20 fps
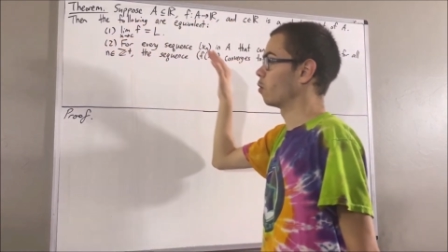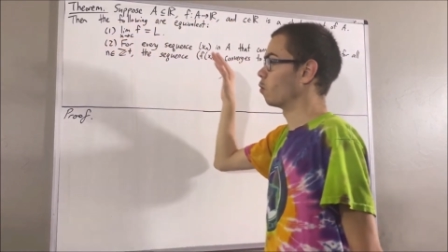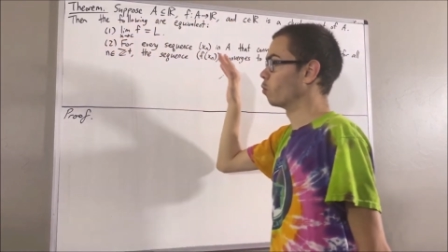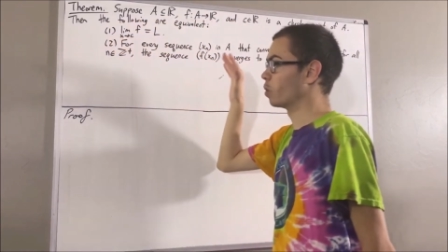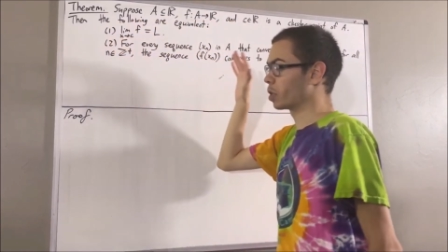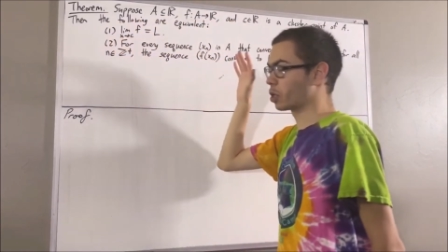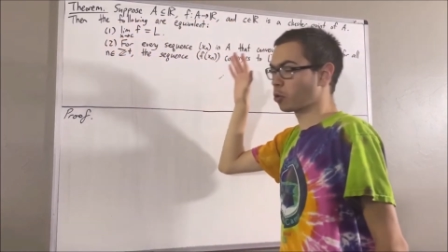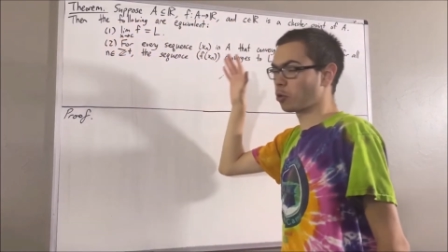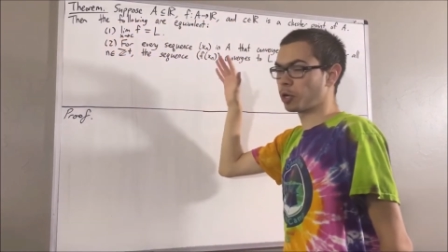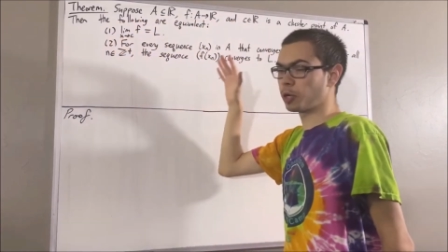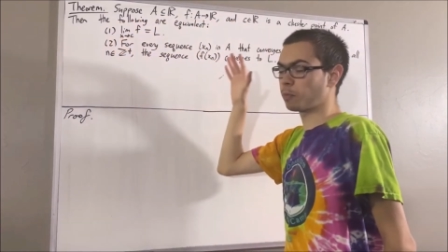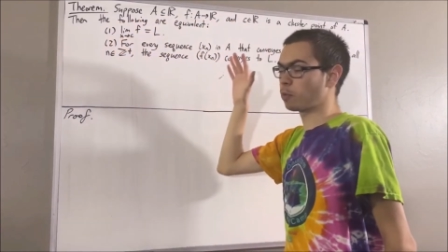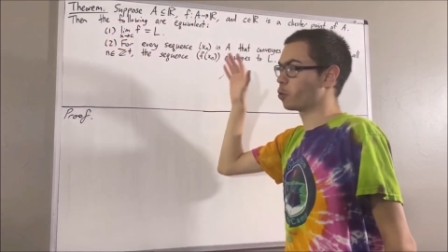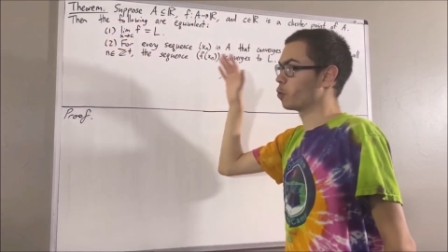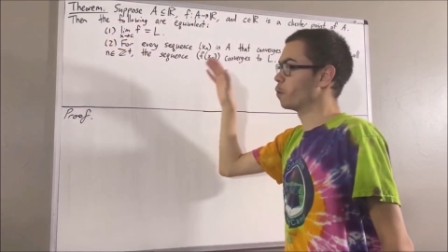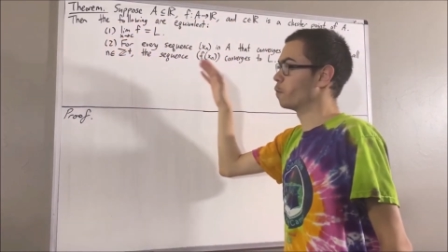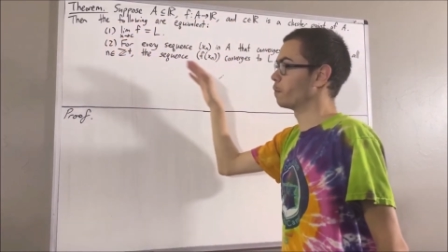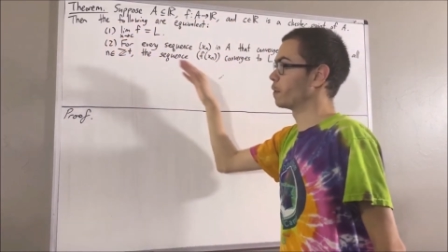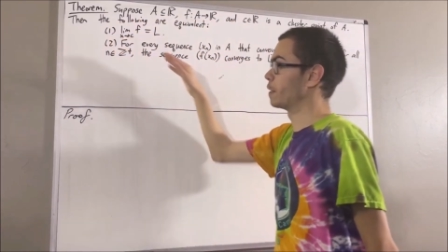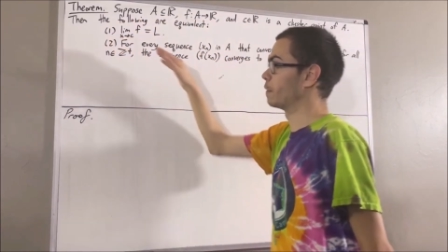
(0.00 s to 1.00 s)
we're going to
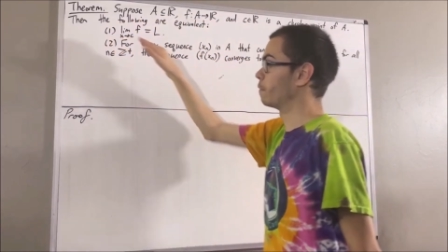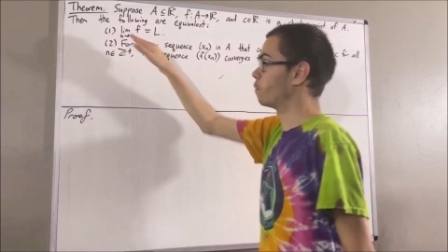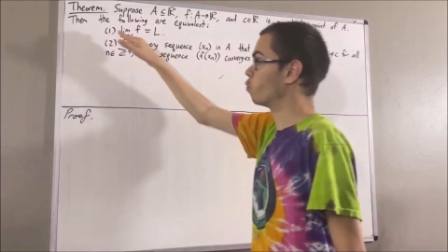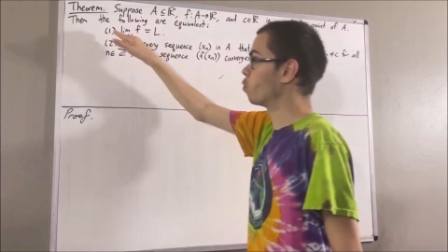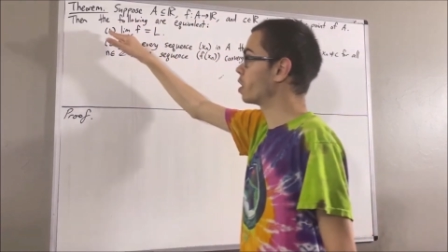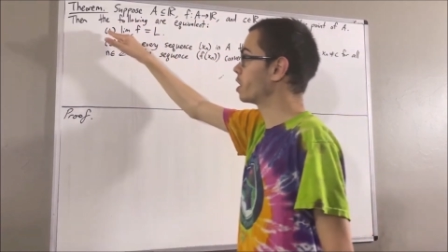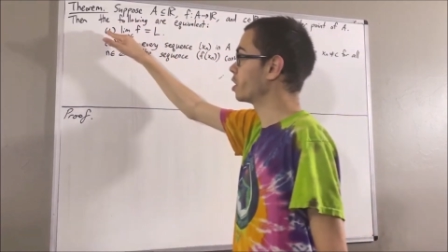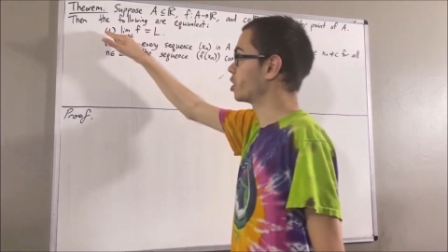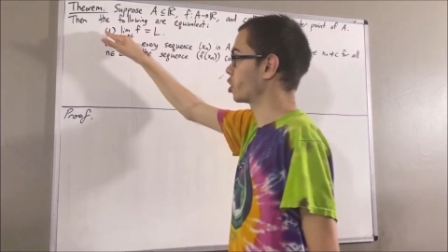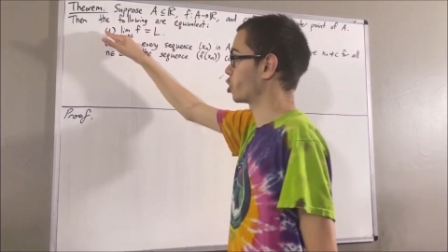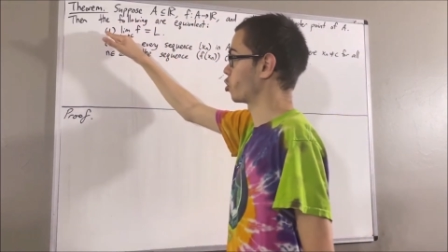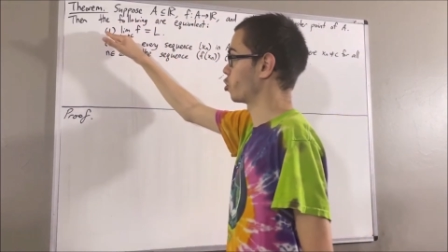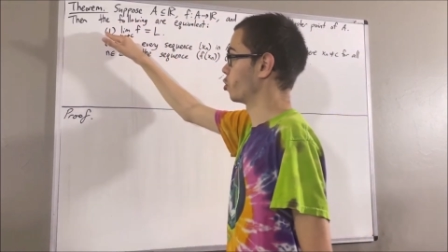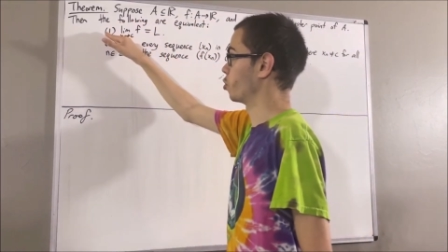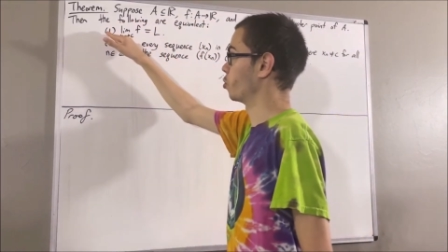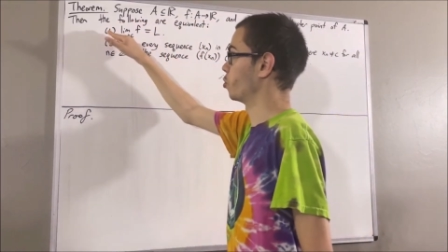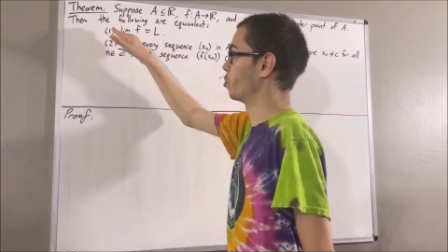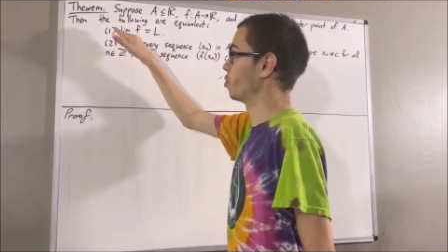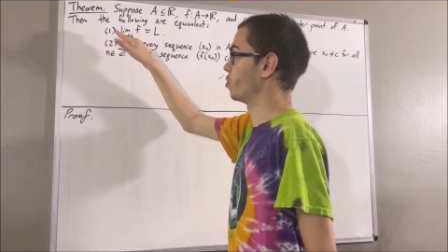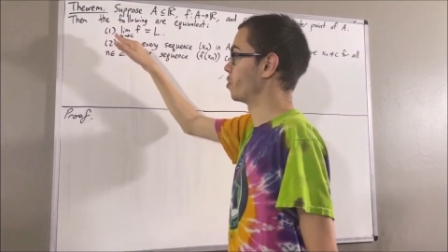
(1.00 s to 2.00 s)
prove if 1 is
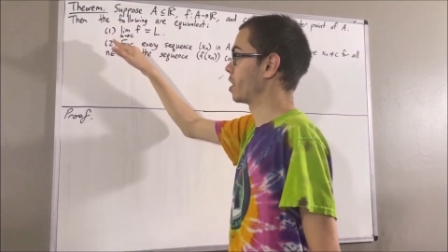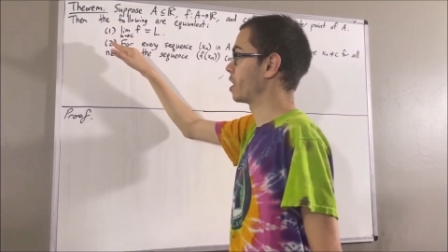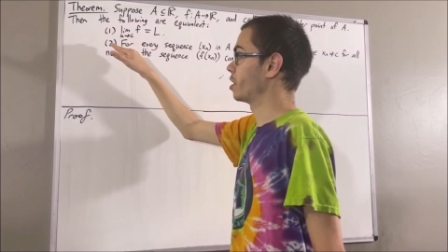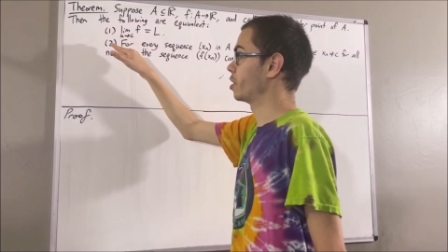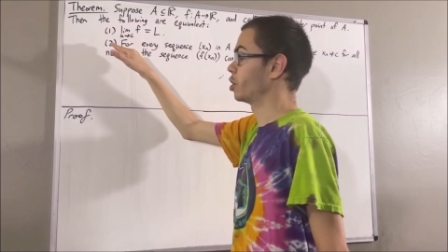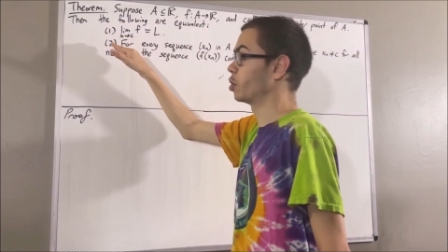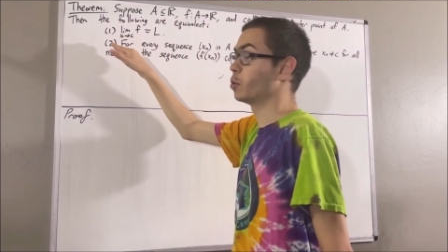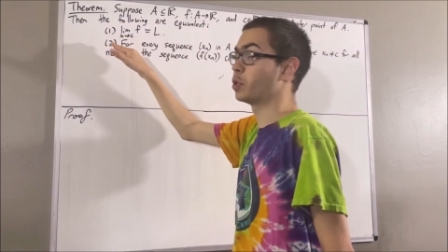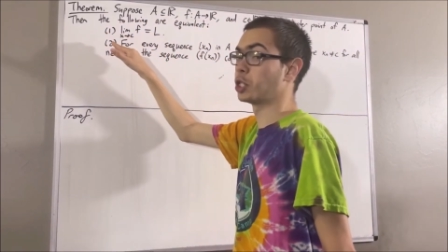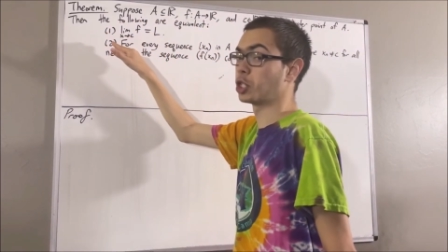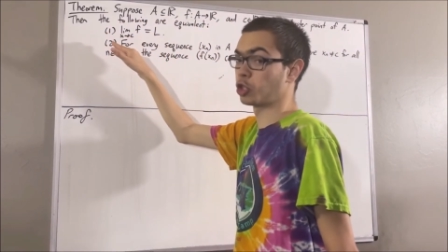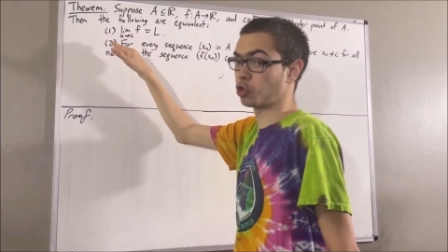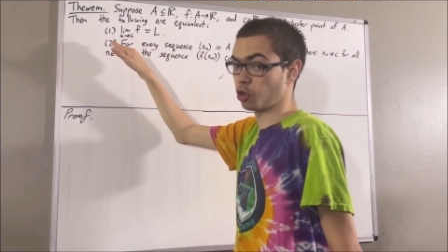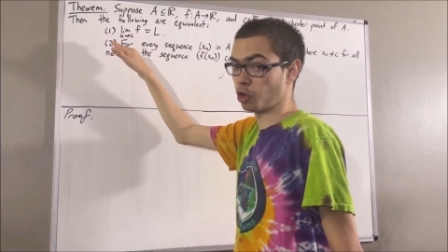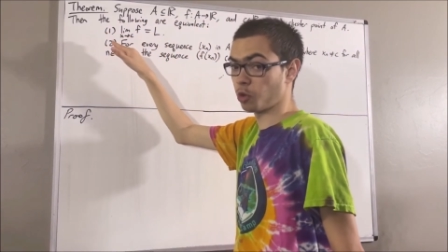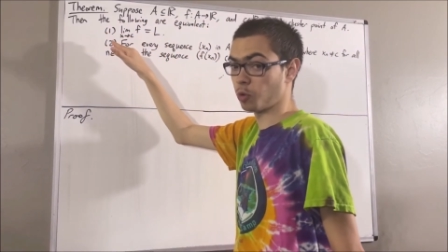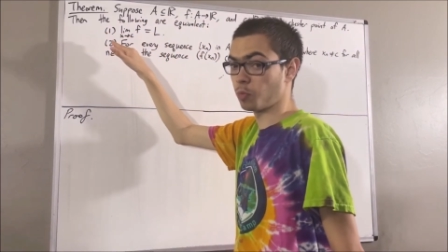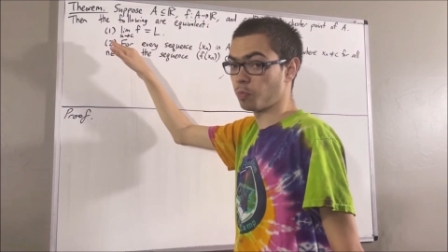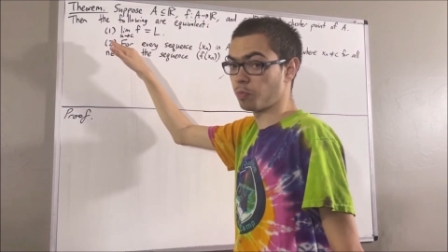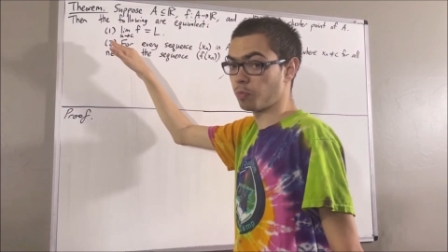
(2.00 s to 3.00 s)
true, then 2 is
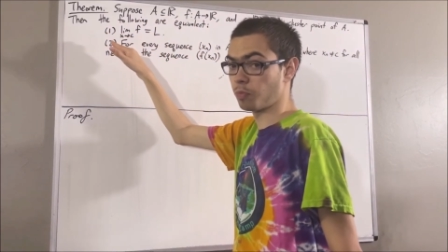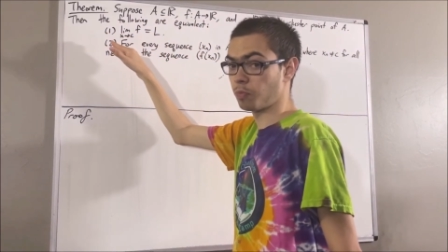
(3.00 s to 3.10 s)
true.